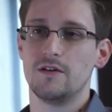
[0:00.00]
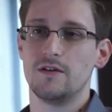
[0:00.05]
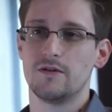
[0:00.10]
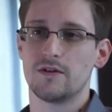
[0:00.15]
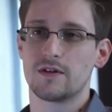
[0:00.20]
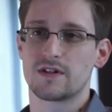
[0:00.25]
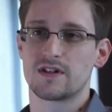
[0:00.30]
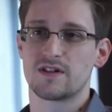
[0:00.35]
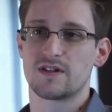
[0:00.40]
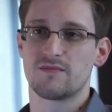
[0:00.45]

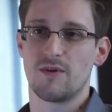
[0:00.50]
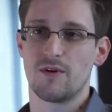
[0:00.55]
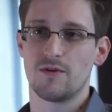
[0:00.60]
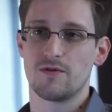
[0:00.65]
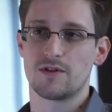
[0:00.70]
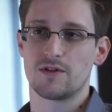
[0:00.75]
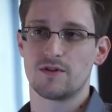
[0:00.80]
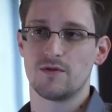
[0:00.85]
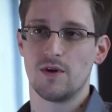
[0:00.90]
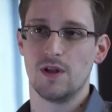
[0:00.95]
you're
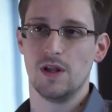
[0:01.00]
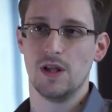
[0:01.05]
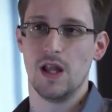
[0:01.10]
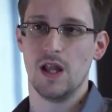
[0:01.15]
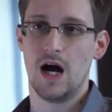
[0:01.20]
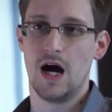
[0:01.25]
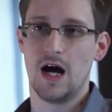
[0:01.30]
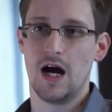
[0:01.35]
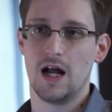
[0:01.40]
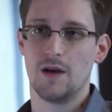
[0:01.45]
exposed to a
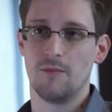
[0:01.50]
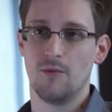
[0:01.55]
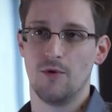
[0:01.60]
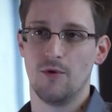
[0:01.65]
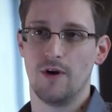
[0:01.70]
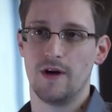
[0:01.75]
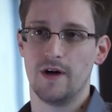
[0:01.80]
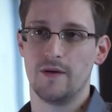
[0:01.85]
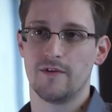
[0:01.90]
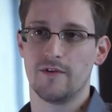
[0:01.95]
lot
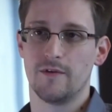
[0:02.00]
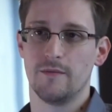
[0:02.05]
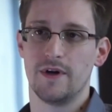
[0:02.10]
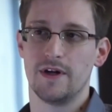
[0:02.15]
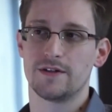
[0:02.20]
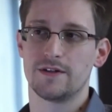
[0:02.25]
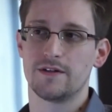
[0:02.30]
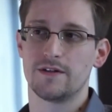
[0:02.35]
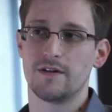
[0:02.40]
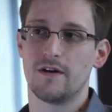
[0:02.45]
more
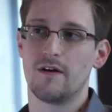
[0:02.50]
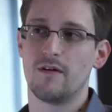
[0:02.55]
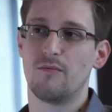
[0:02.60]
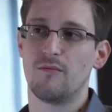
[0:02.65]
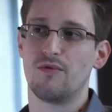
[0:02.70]
information on